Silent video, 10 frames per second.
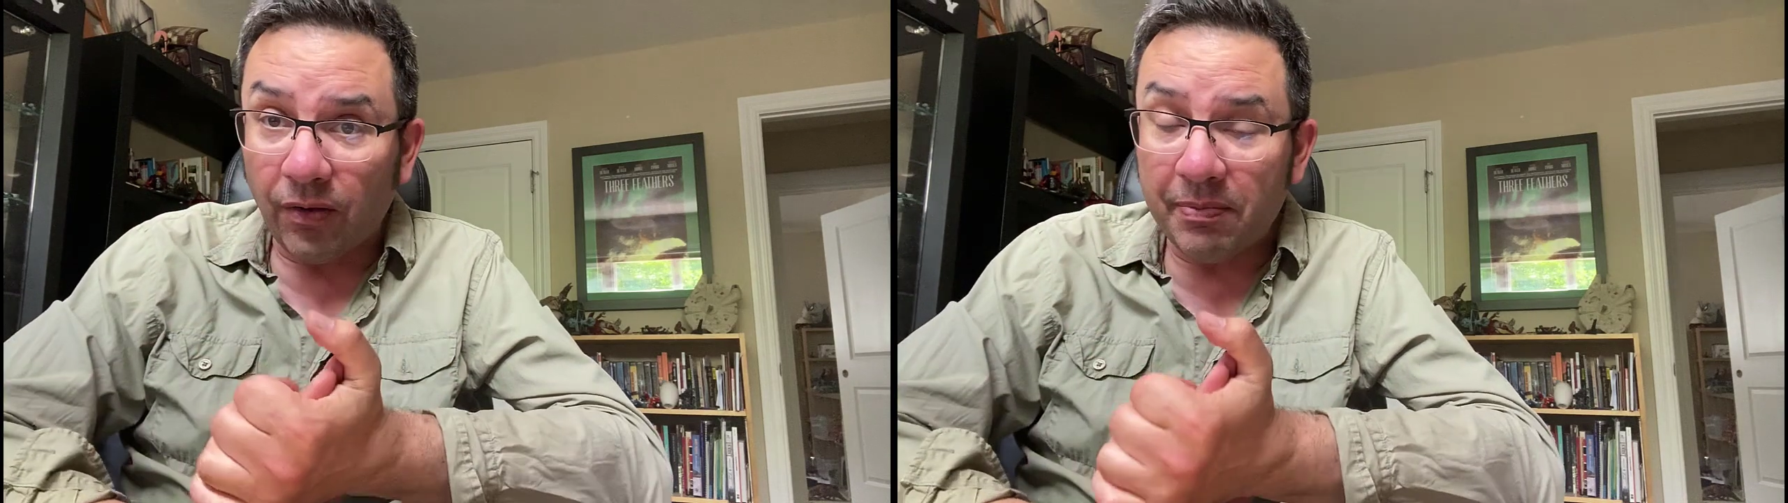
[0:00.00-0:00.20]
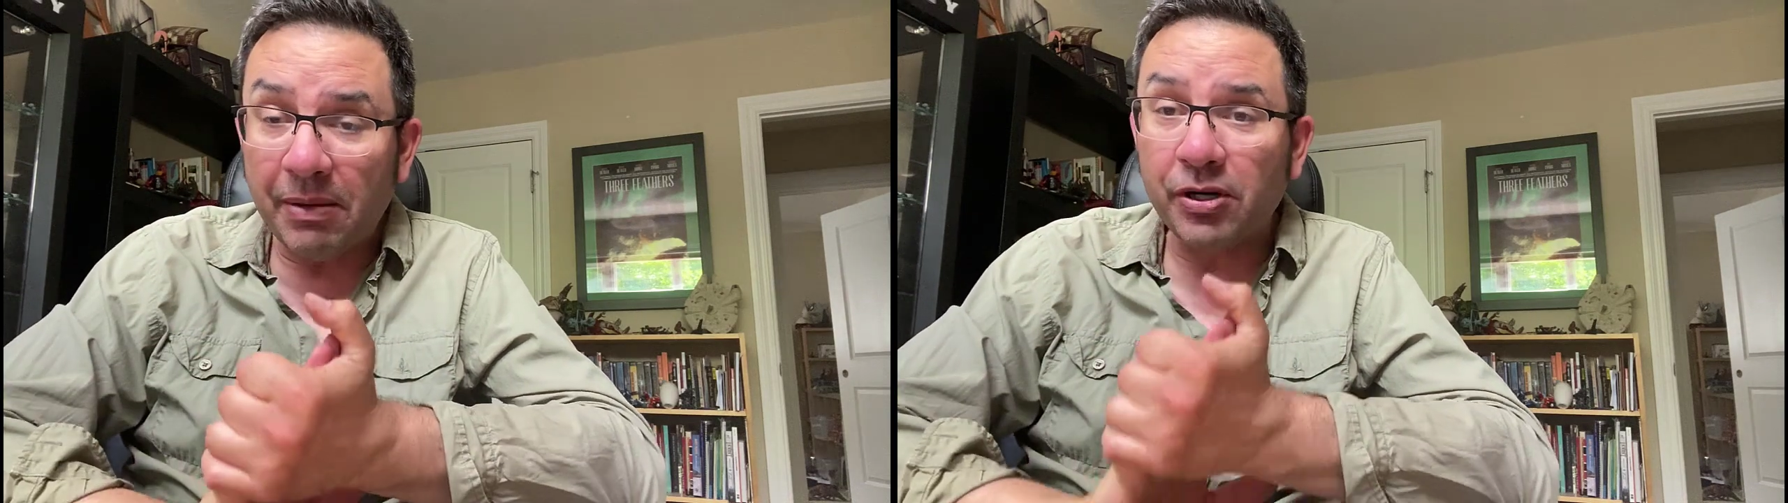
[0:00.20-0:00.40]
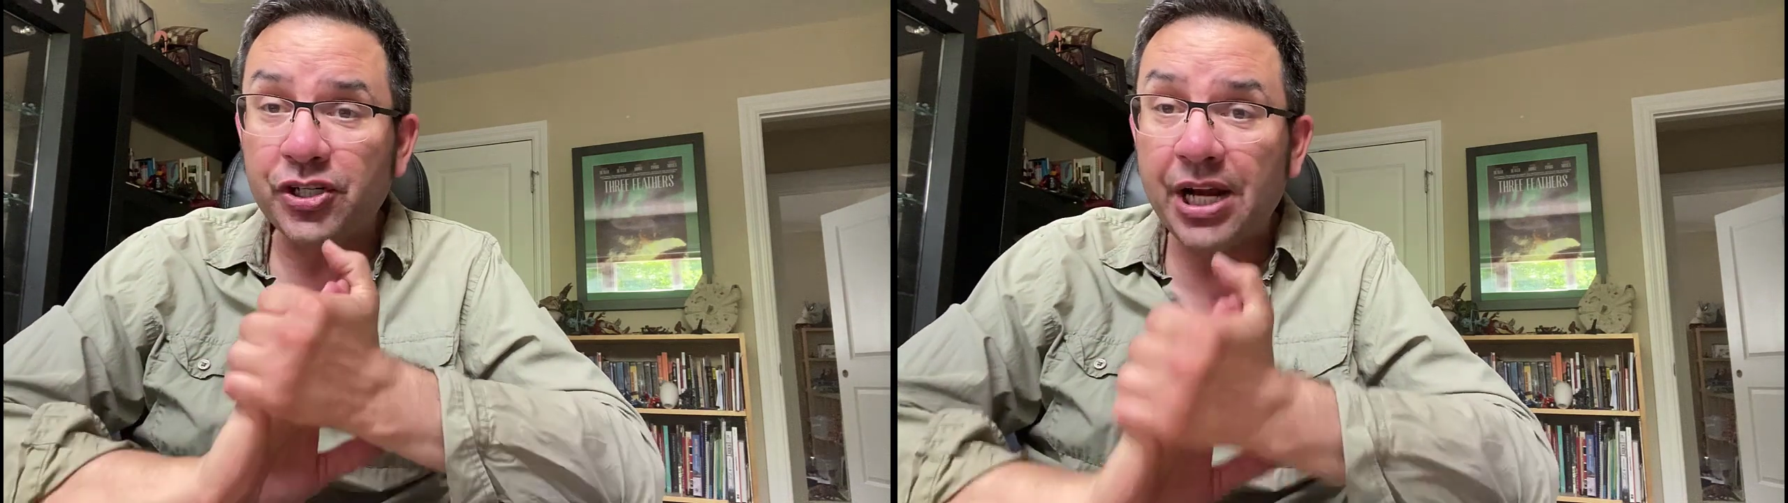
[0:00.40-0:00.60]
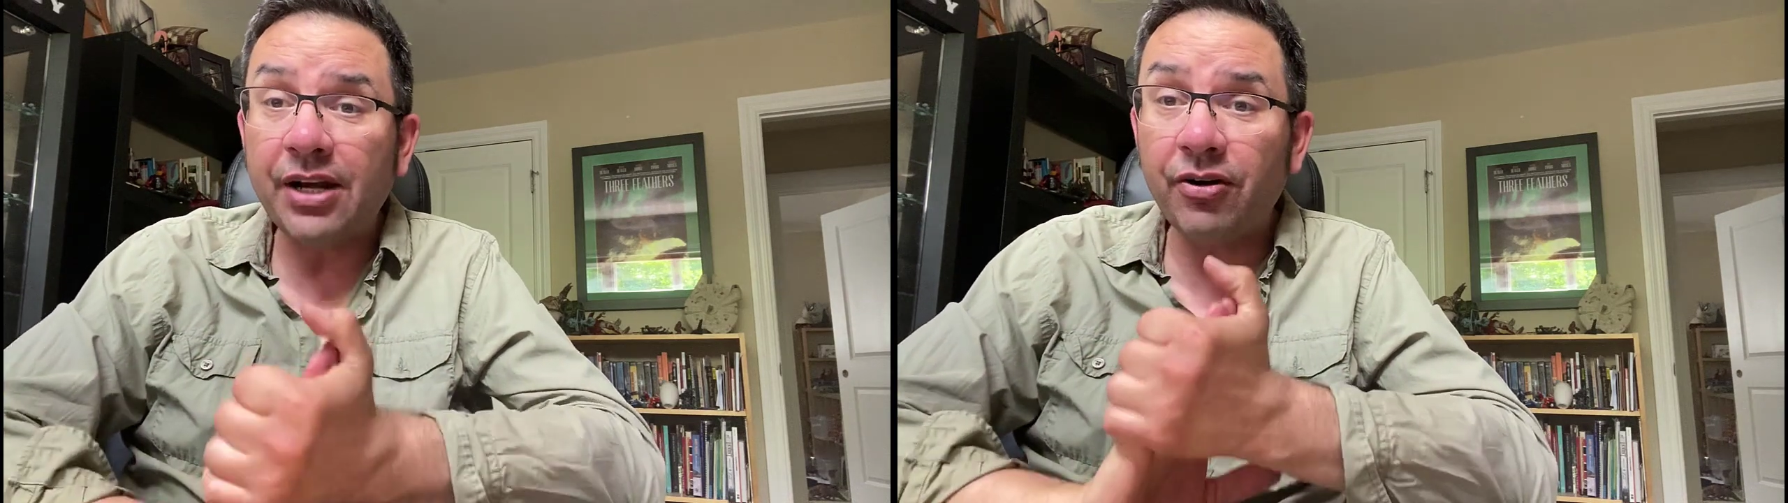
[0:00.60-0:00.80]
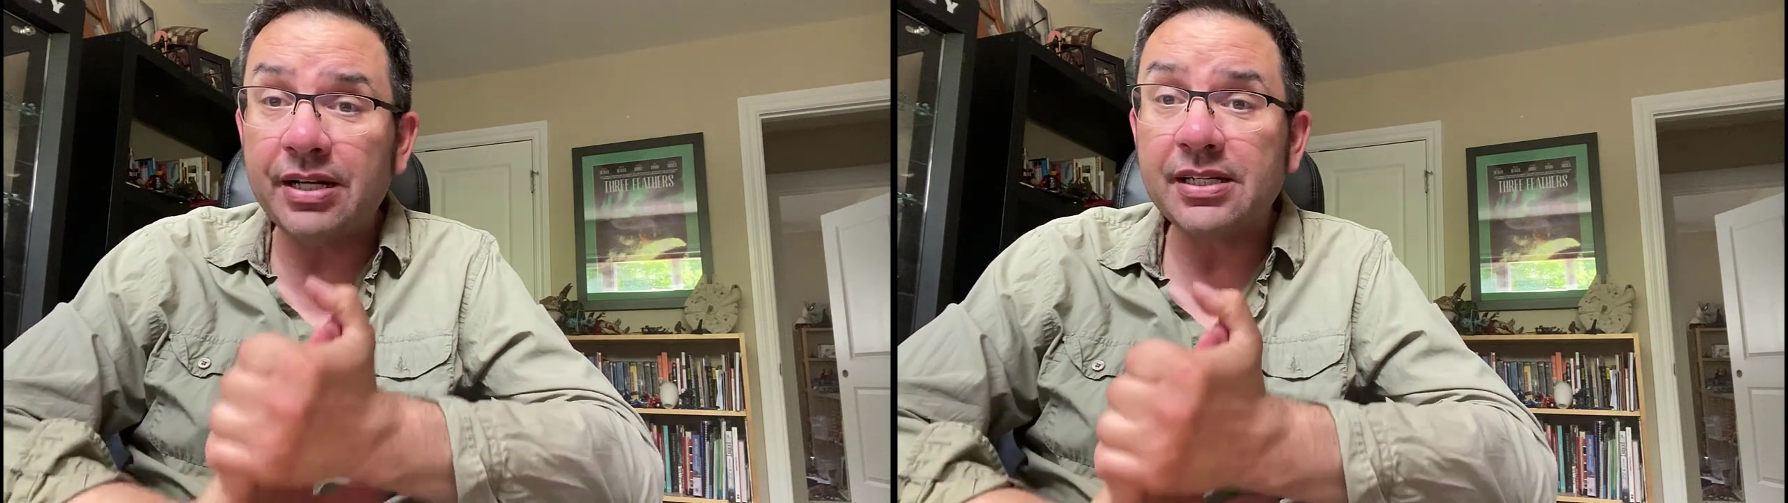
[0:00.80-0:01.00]
Remember,
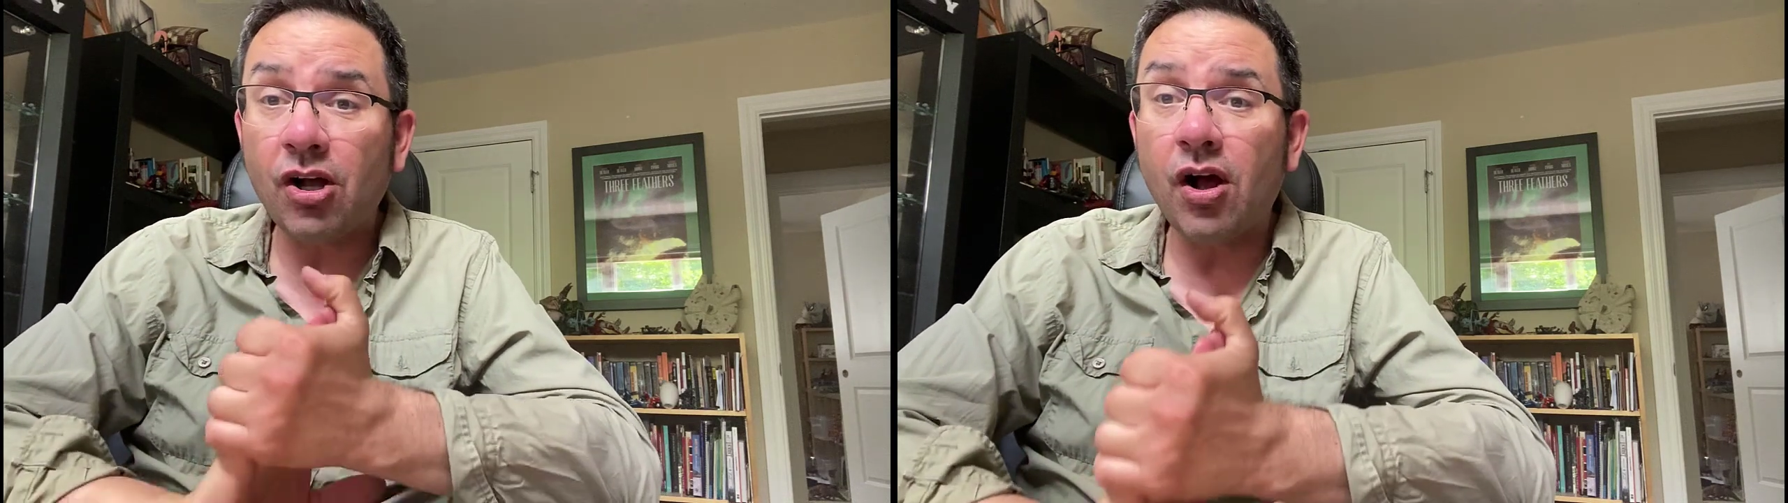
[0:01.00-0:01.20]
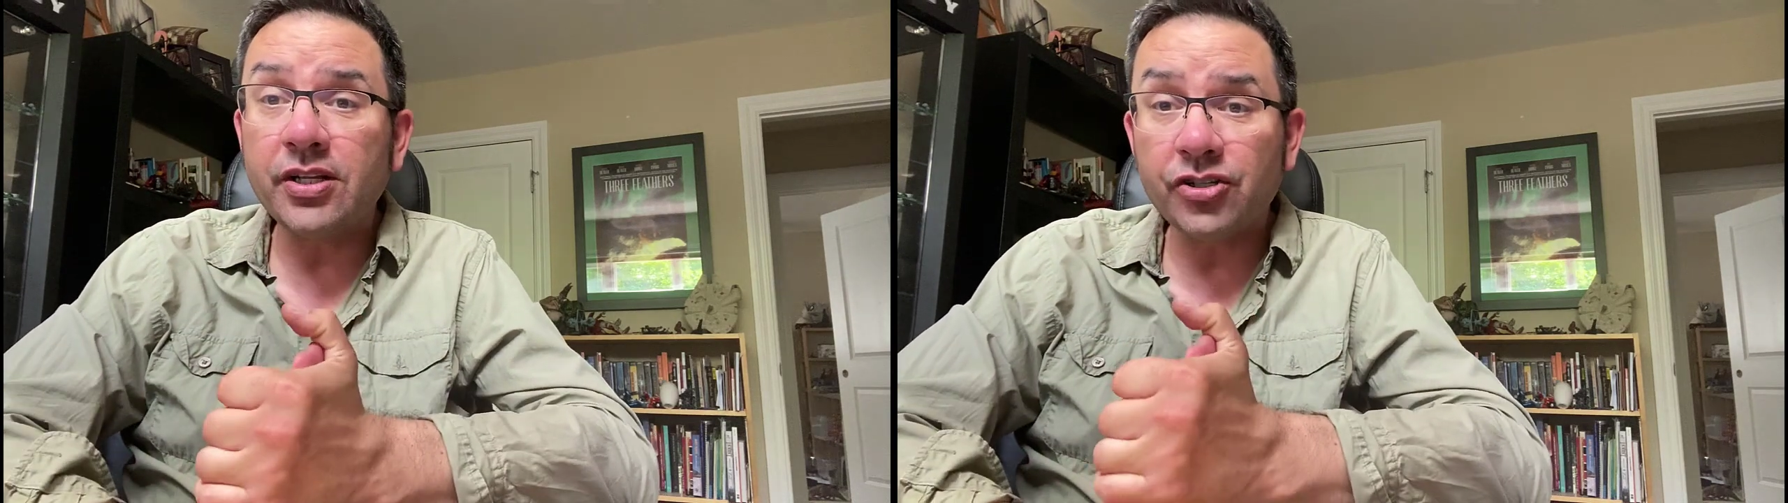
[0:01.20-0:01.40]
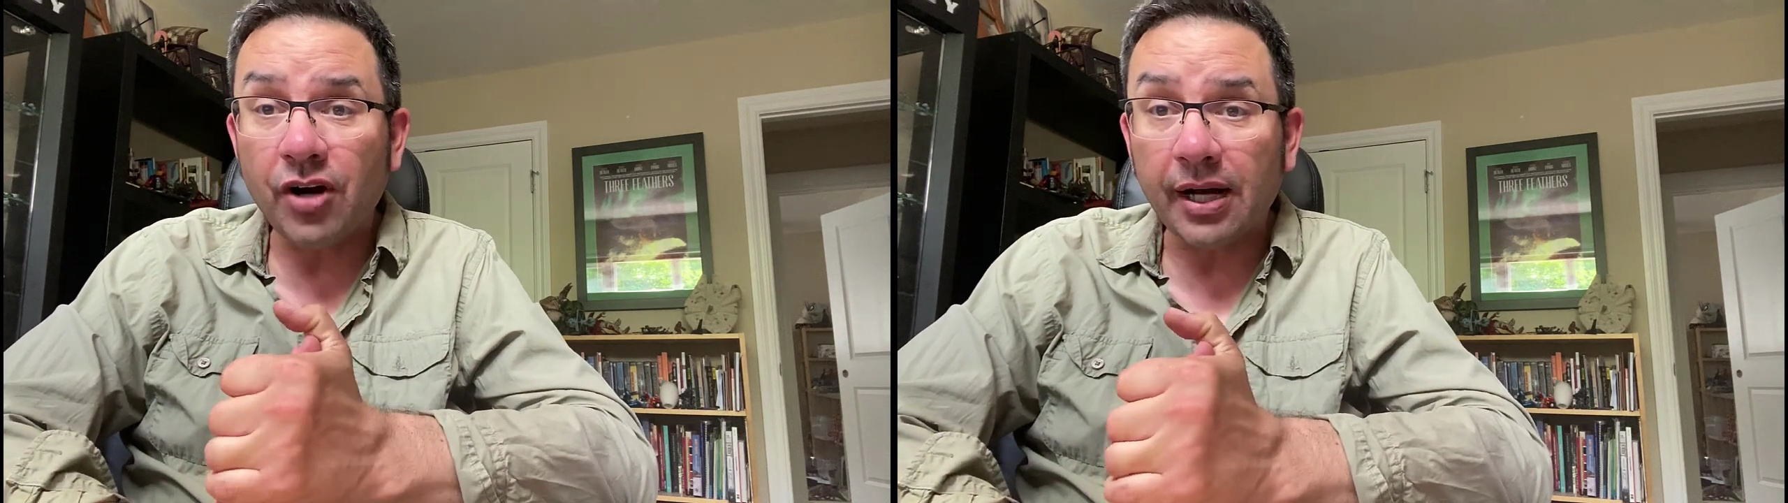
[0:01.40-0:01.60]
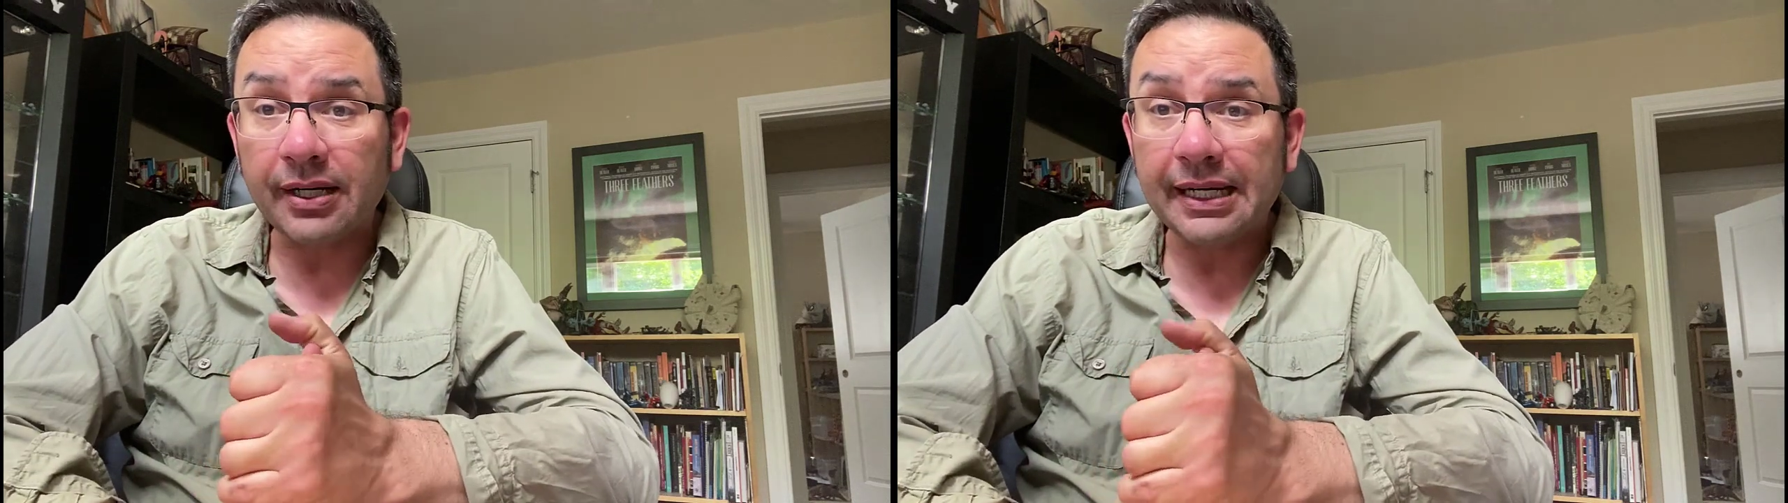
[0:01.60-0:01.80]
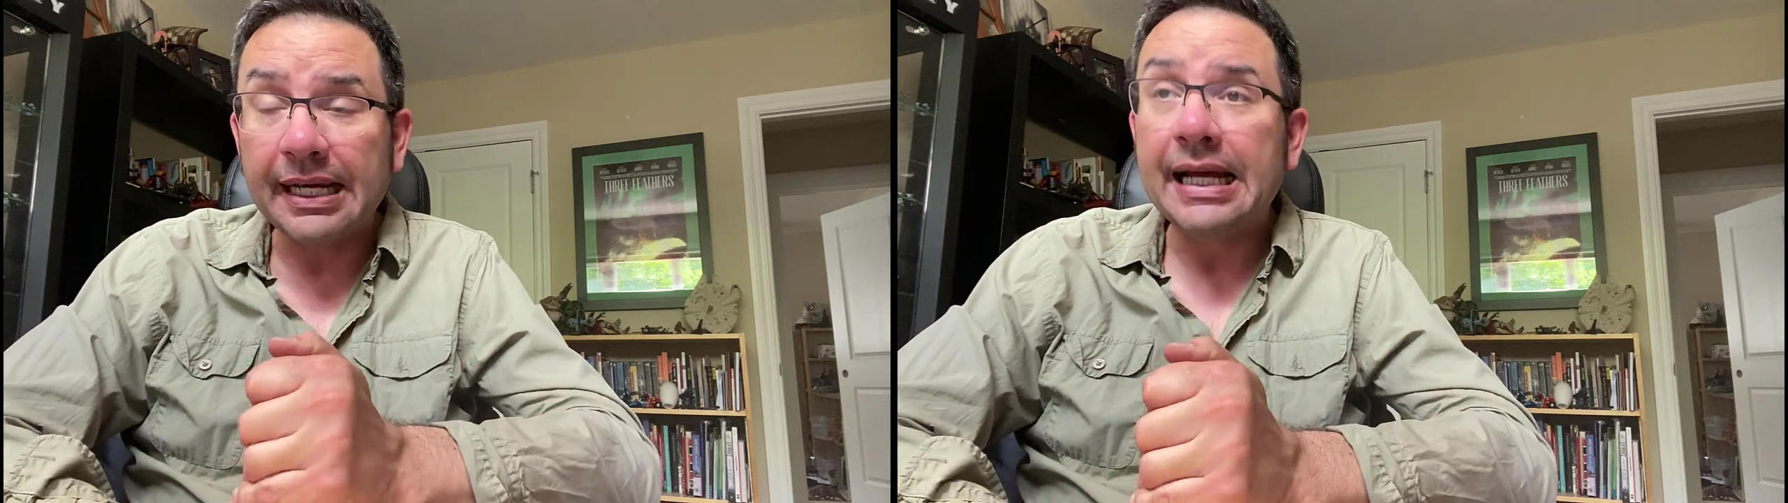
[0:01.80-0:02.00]
gender is a construct.